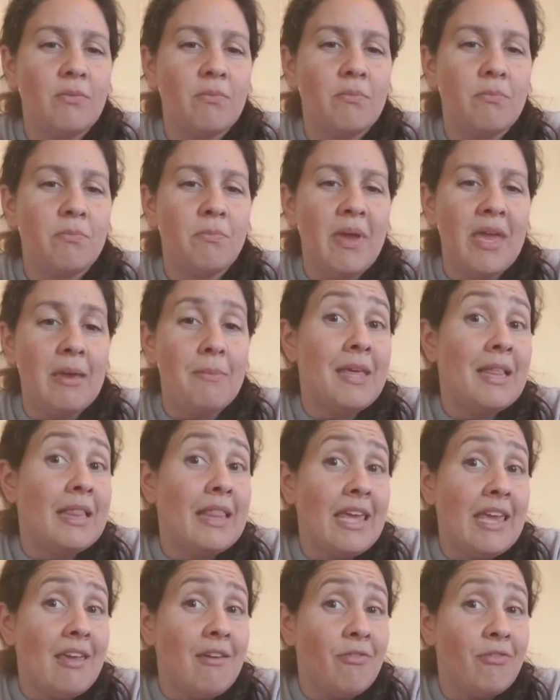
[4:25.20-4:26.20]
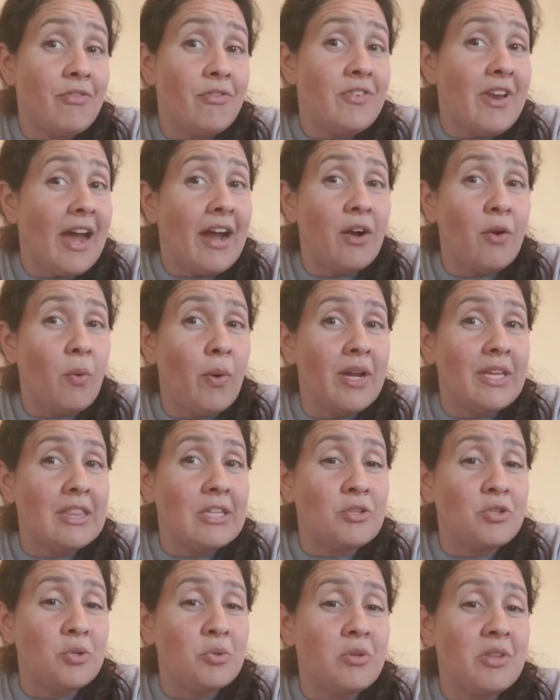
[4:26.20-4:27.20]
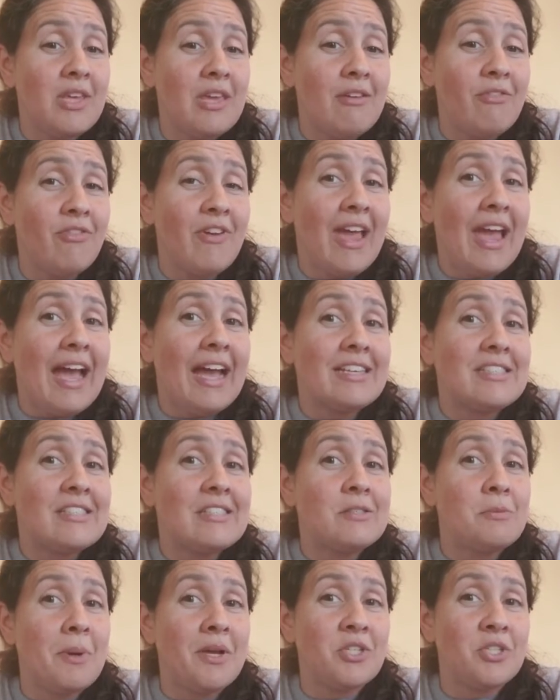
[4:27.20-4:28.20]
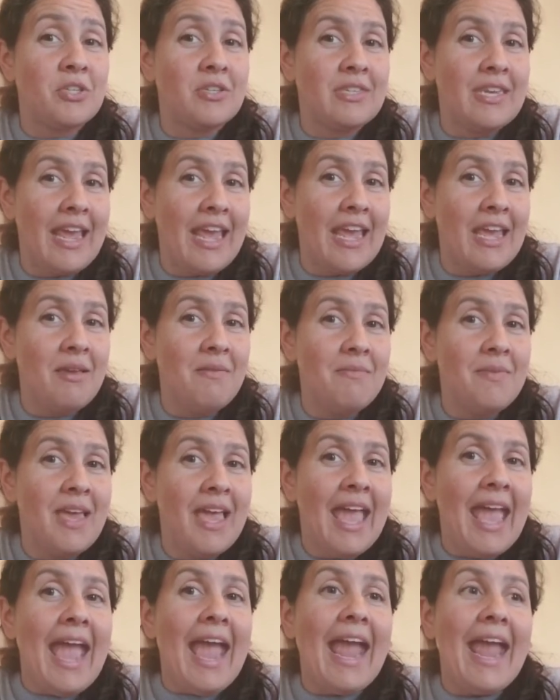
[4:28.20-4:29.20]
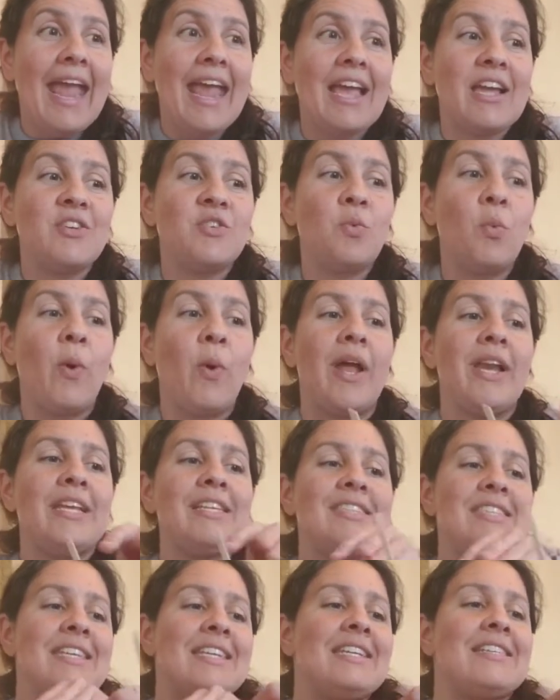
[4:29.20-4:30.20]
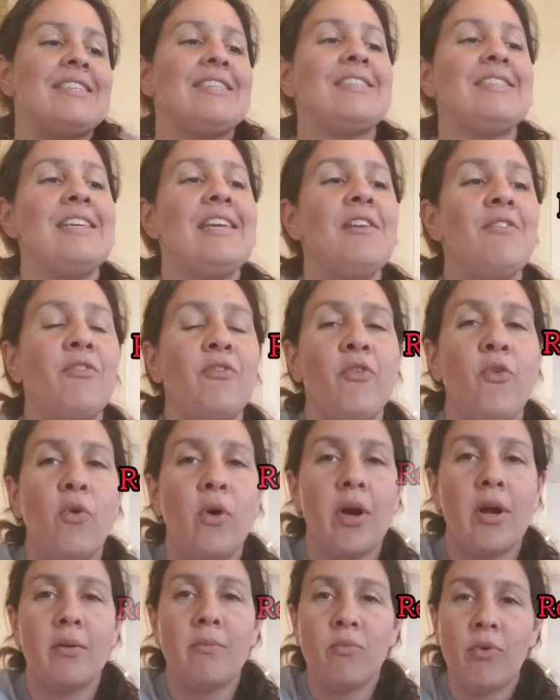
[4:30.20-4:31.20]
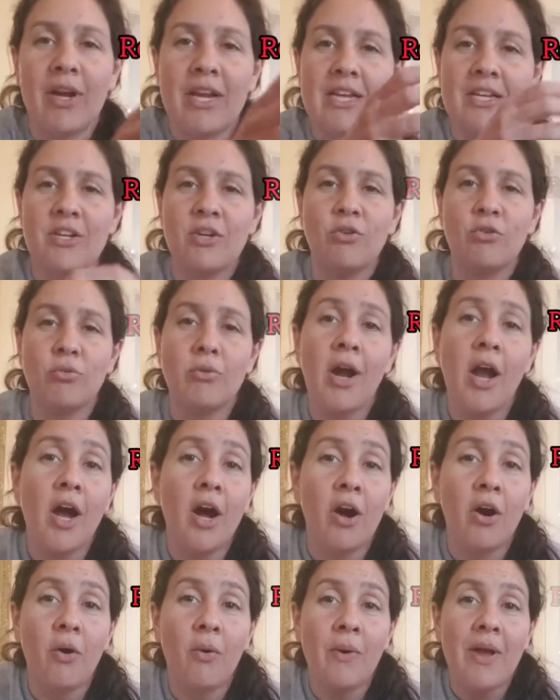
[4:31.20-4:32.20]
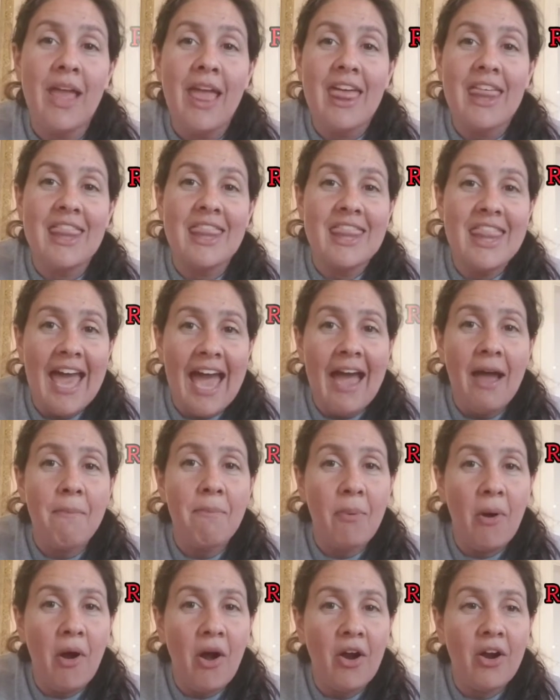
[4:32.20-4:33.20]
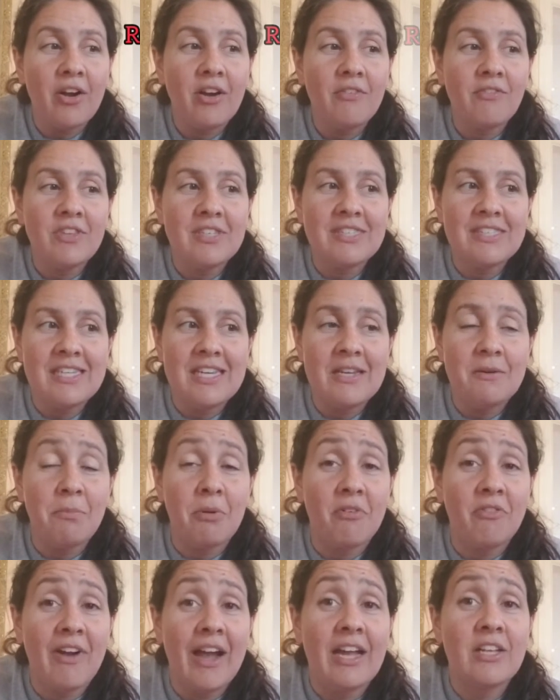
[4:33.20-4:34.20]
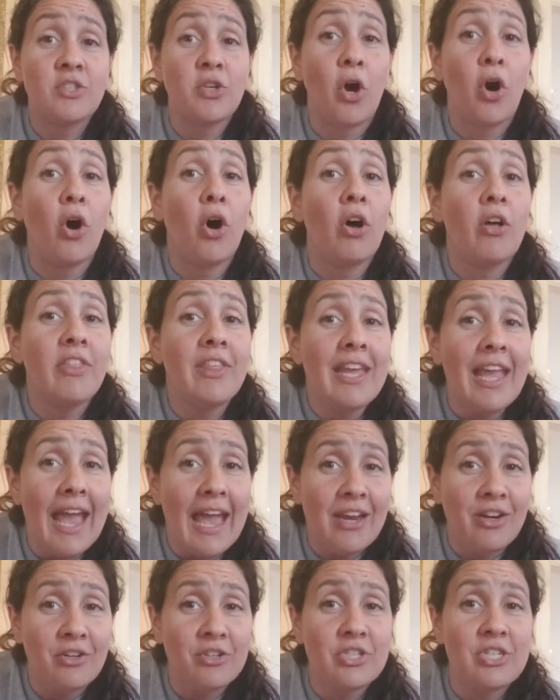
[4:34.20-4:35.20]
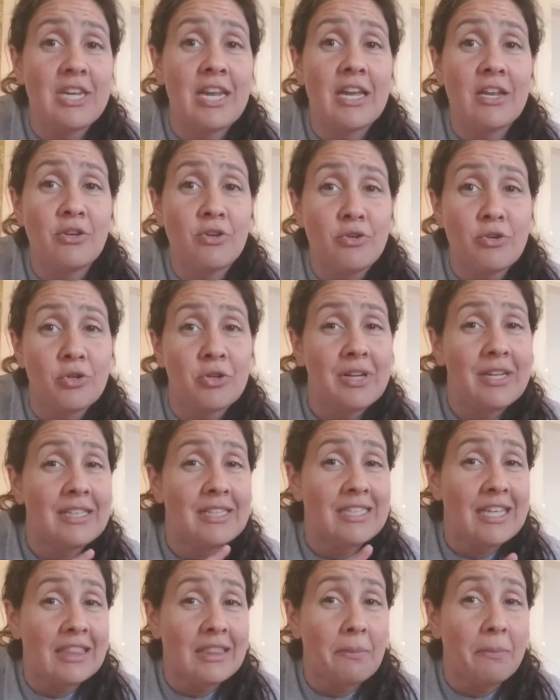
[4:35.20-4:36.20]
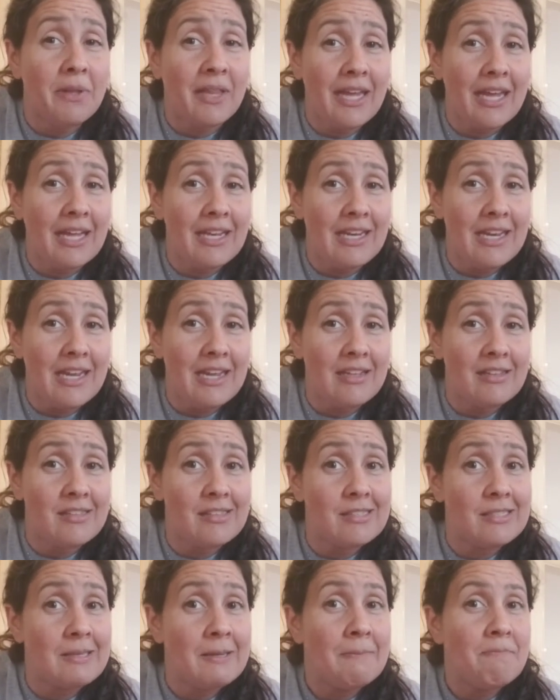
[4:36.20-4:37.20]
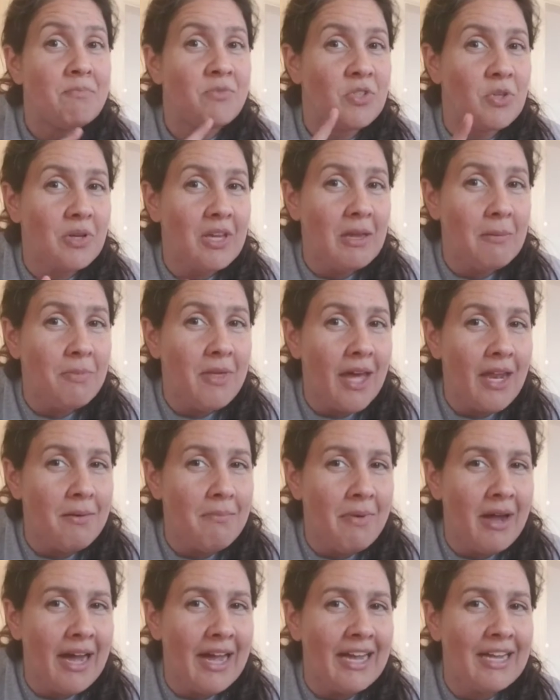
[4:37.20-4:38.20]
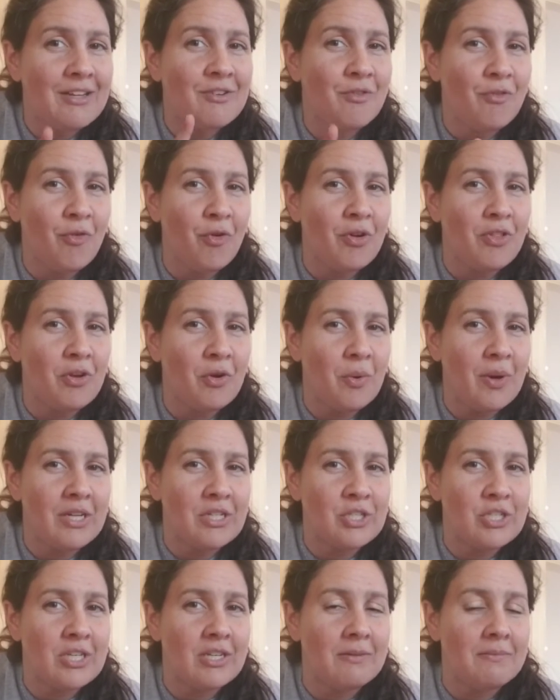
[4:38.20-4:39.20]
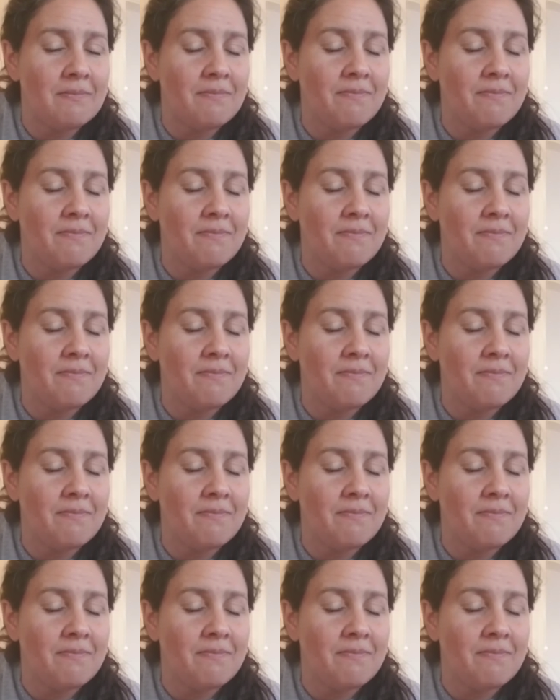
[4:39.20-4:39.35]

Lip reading: baby leaf, not quite the true leaf, has a special name. And when it's in its seed form, ready to grow, that part of the seed provides all the energy and nutrients that the plant needs. So keep that in mind for the question.